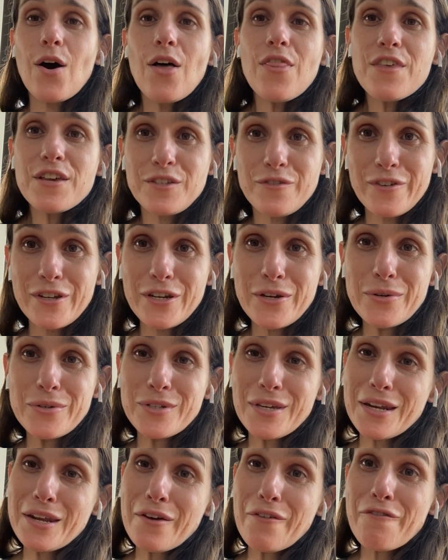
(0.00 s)
This video is
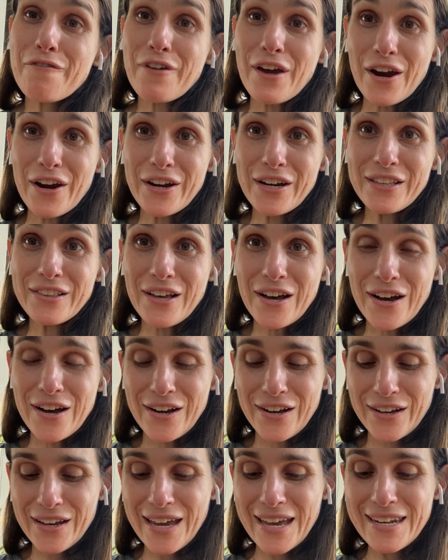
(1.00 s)
getting very
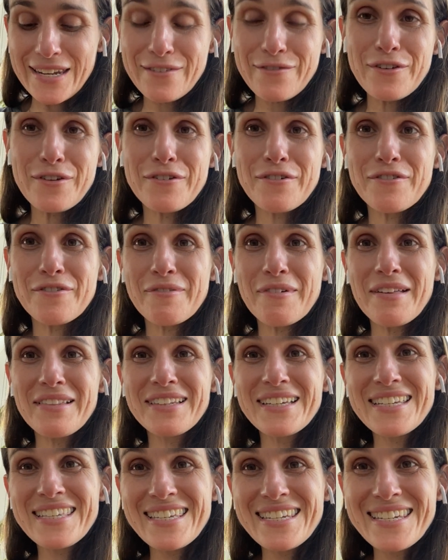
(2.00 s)
long, and if you
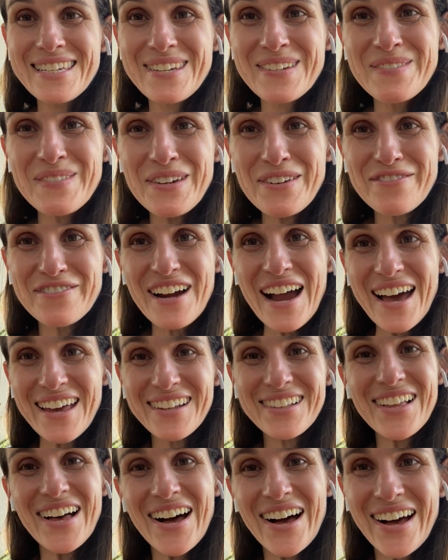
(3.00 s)
listen to me
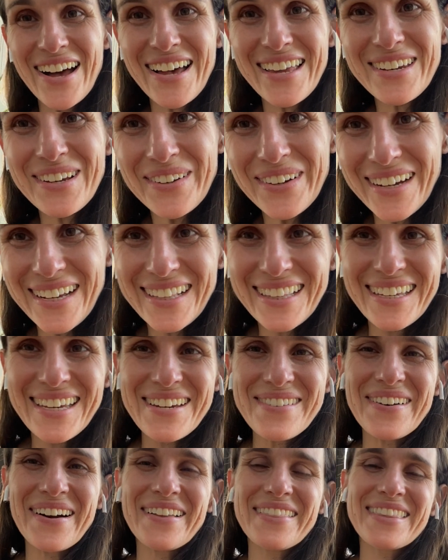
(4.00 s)
rattle on quickly
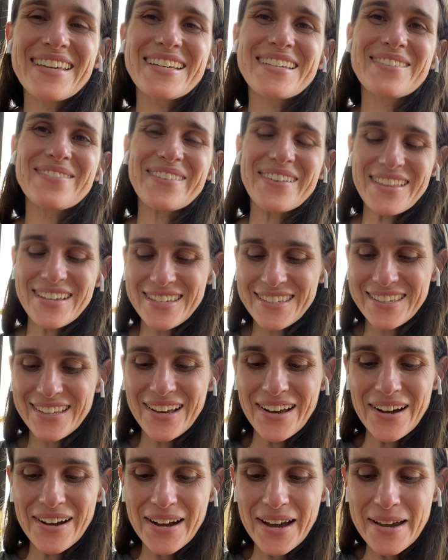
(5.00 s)
about this for this
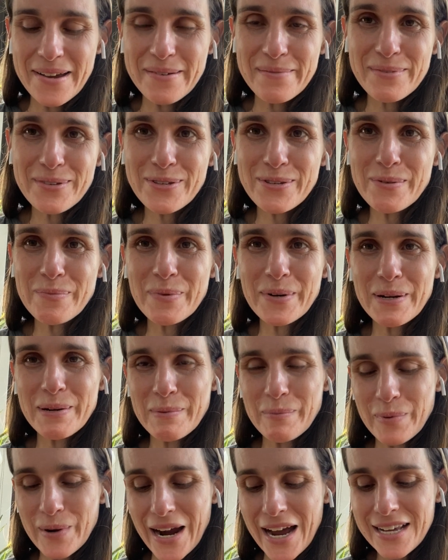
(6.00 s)
long, I am super
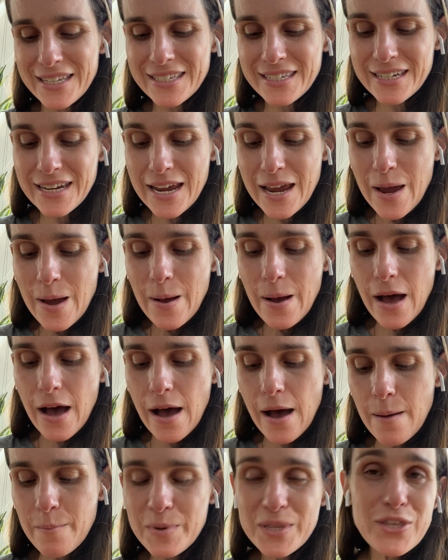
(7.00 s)
impressed.
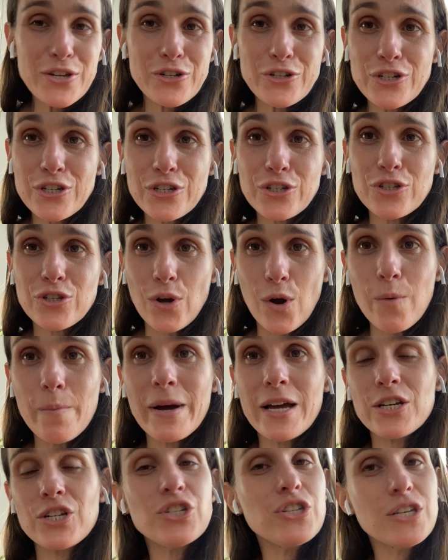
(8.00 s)
But there's just so
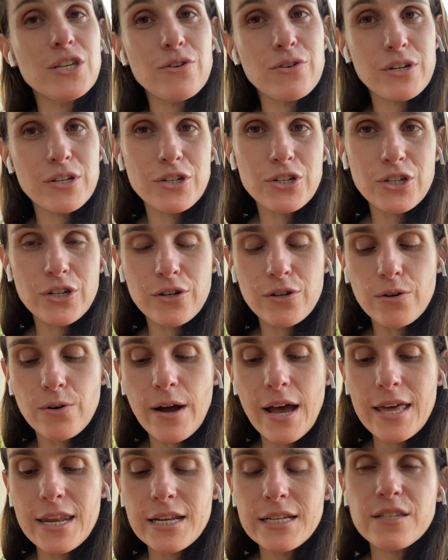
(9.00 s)
much that you can do,
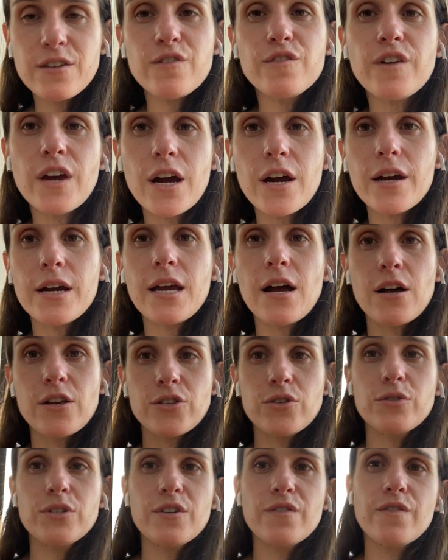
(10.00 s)
and it's a very,
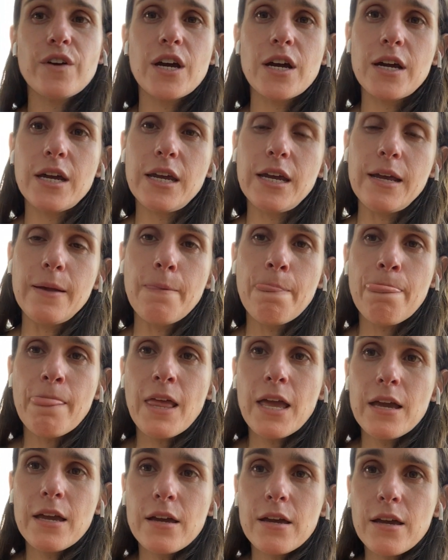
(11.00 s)

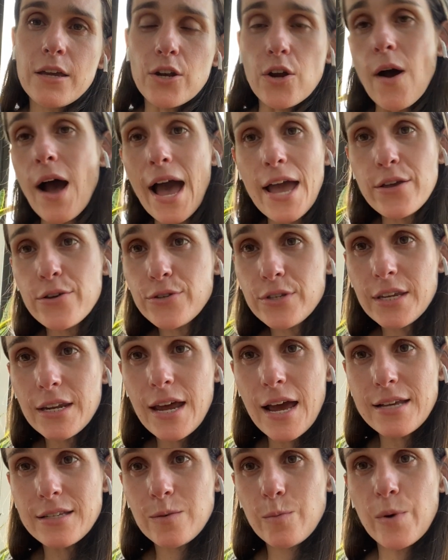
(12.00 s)
I use it
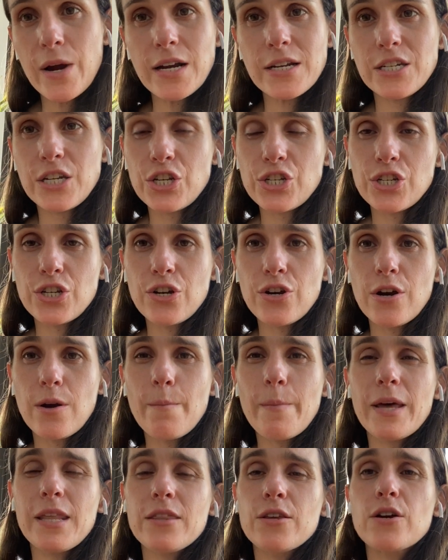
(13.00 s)
as a practitioner,
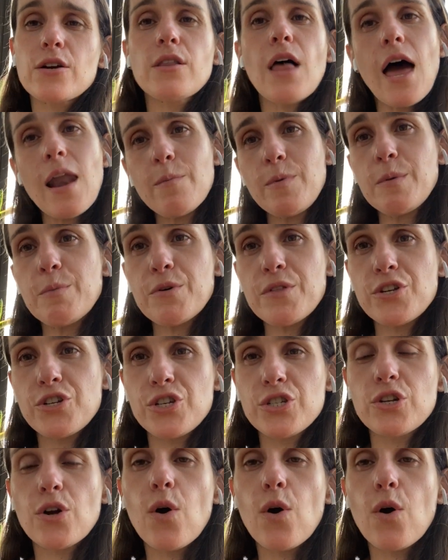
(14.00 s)
but there are a lot of people that just